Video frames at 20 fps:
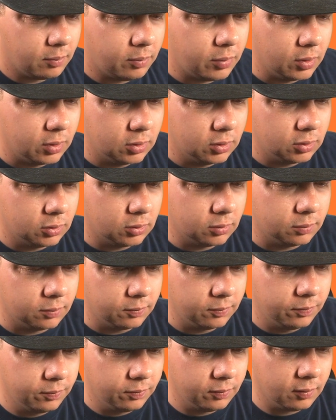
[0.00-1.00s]

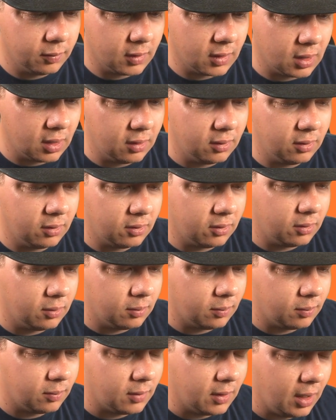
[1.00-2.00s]
Boom.
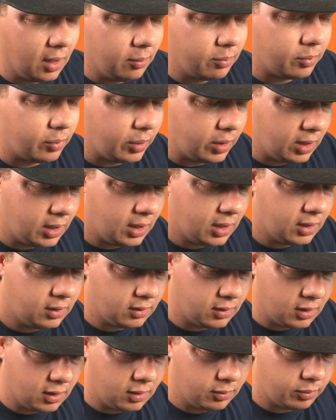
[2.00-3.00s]
Not bad,
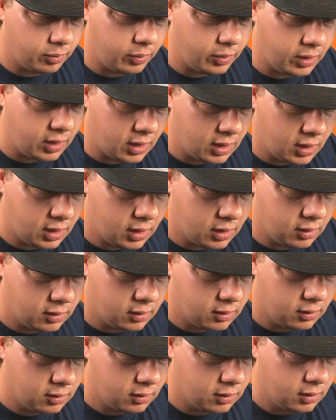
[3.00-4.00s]
not bad.
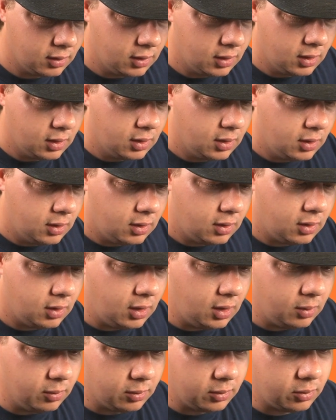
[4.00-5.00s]

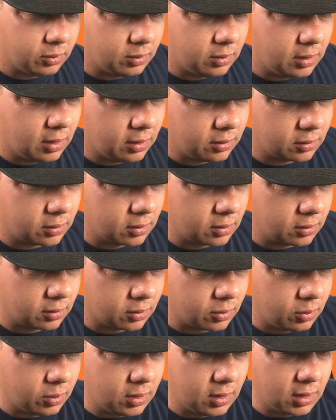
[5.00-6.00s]
And we'll do another
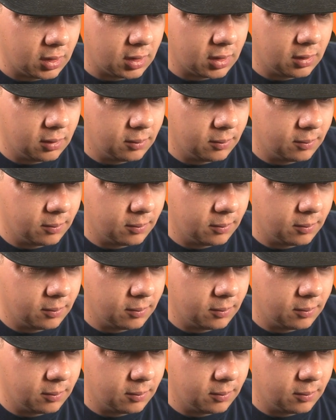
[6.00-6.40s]
Earthquake.